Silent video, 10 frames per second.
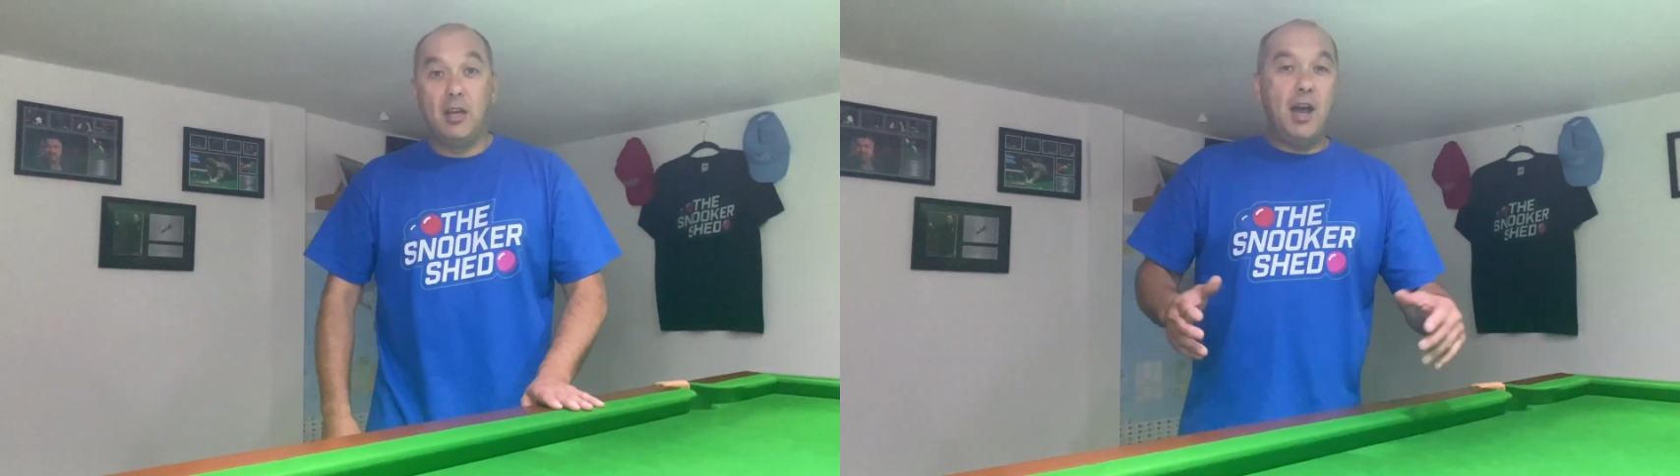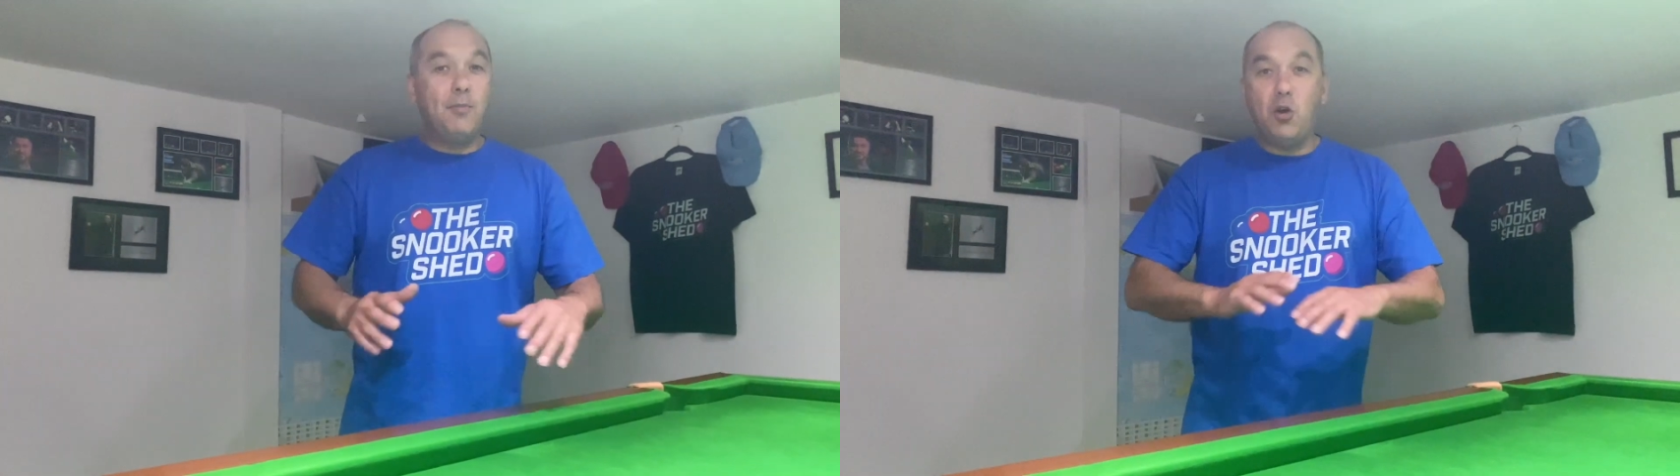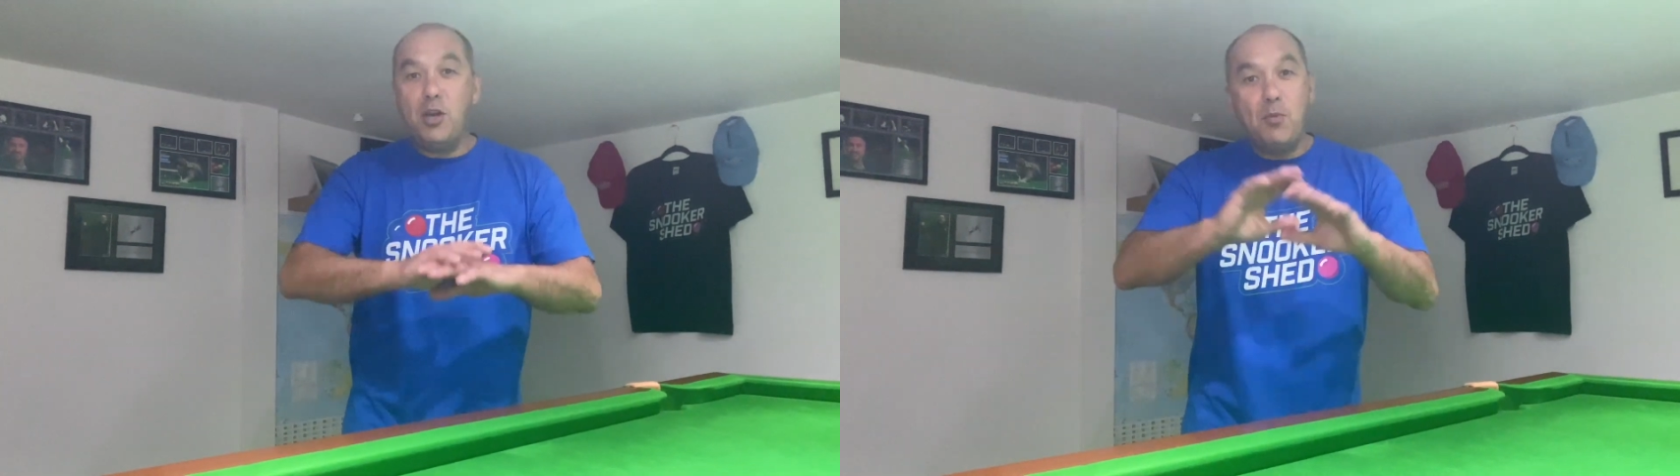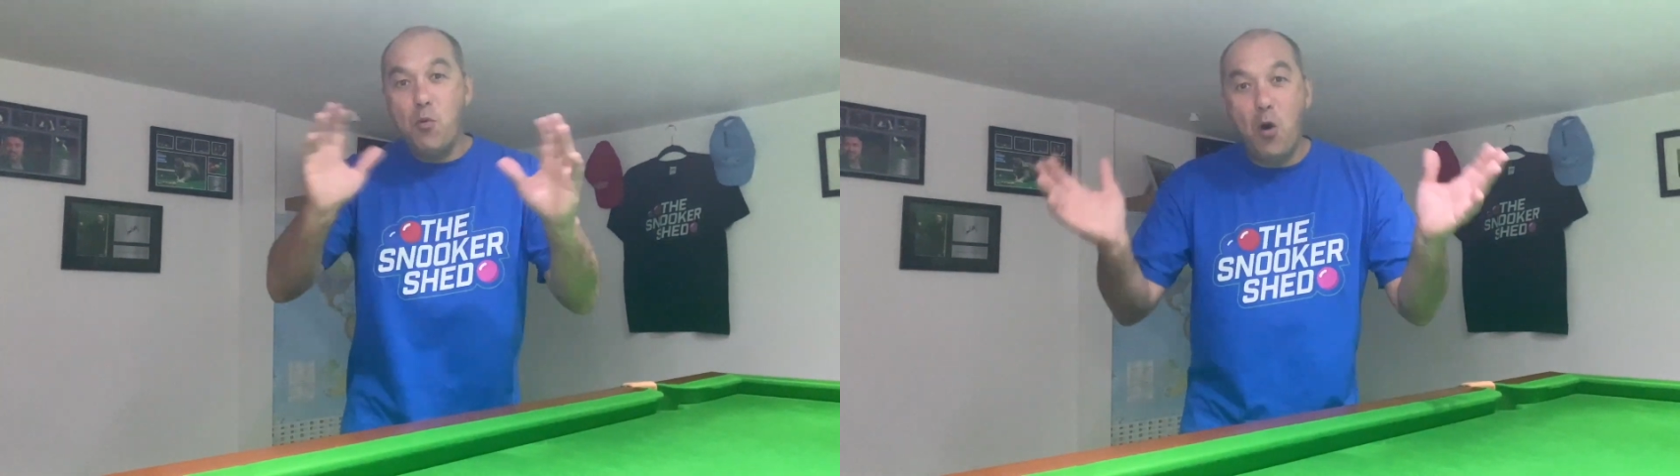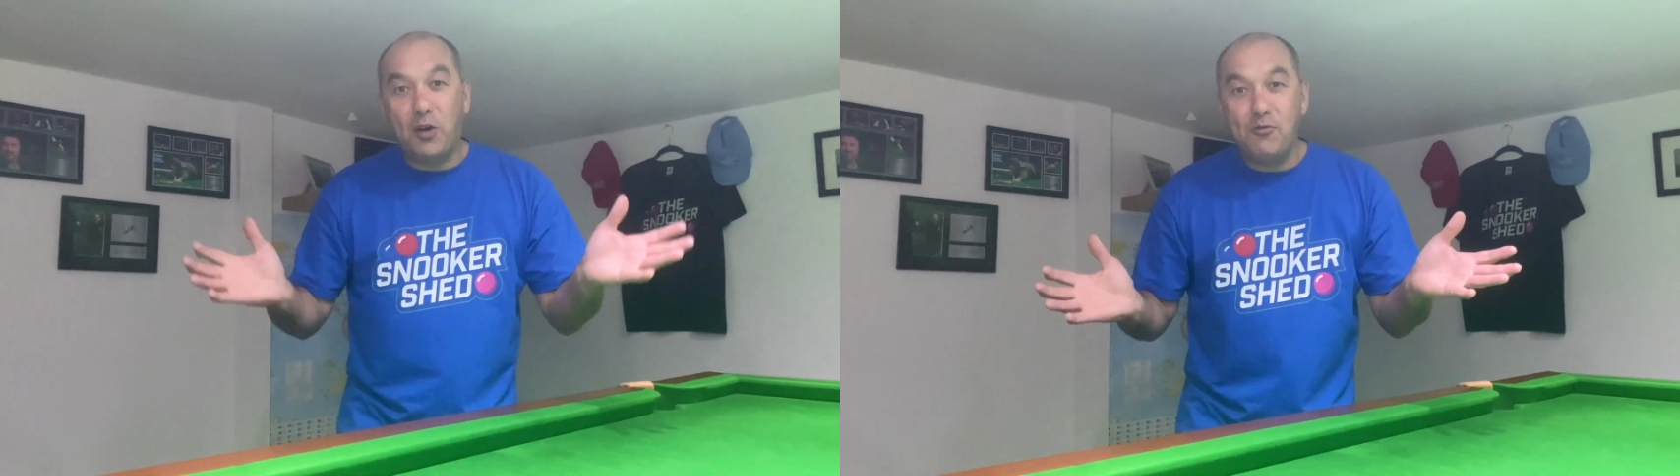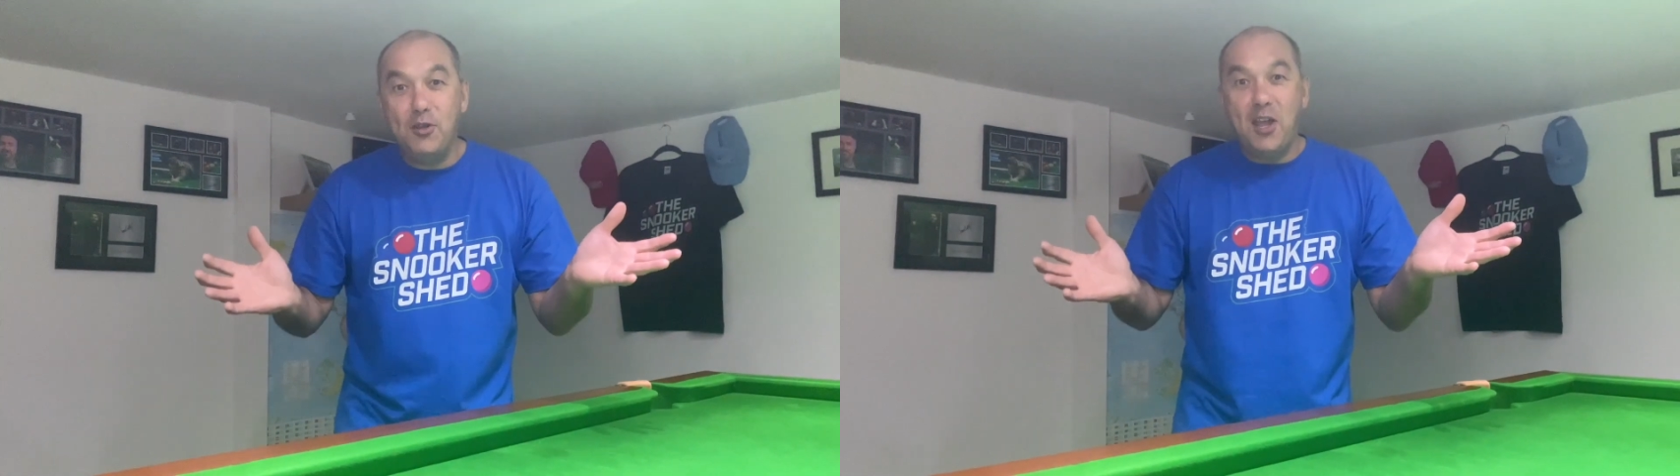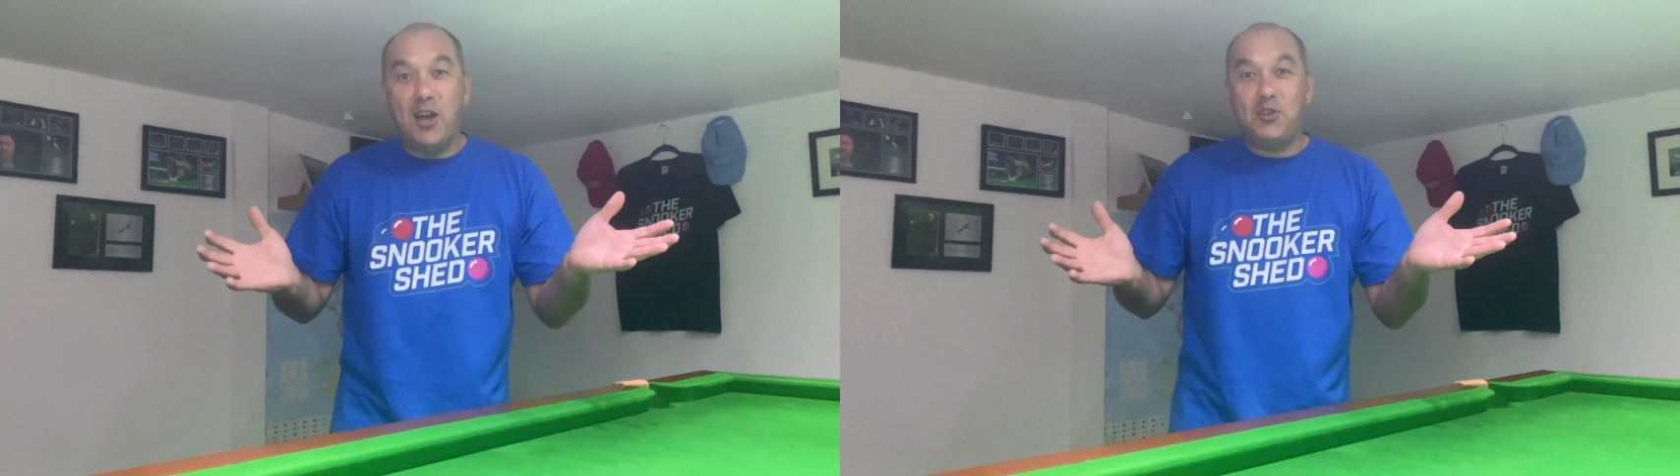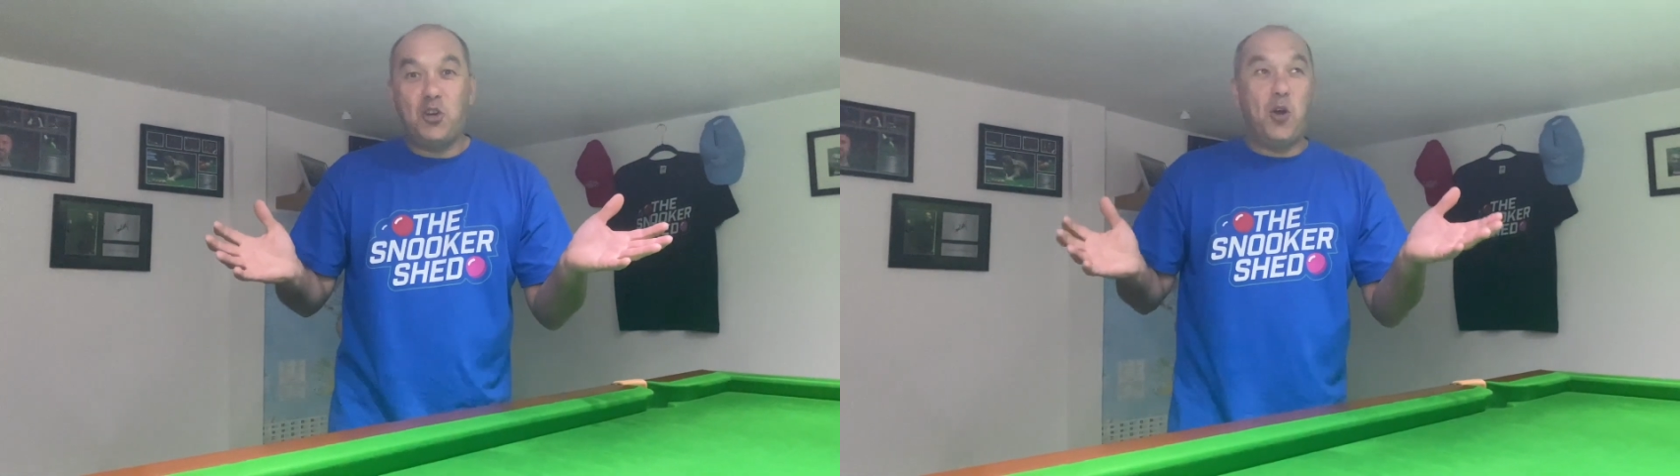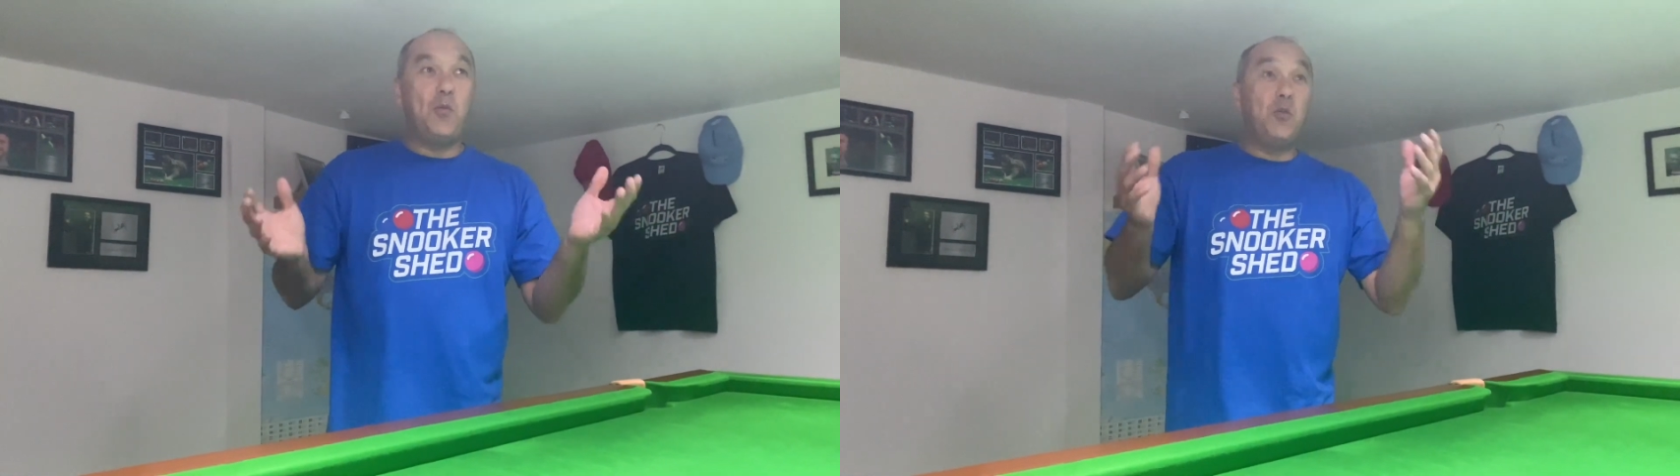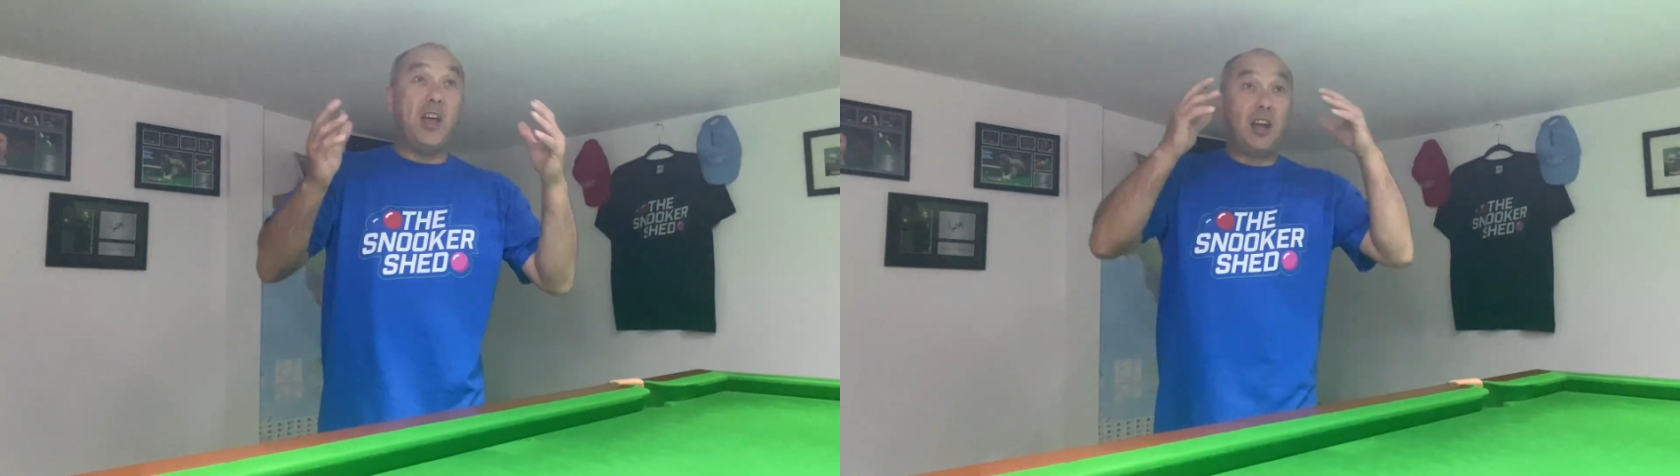I'm going to be walking around that shop with a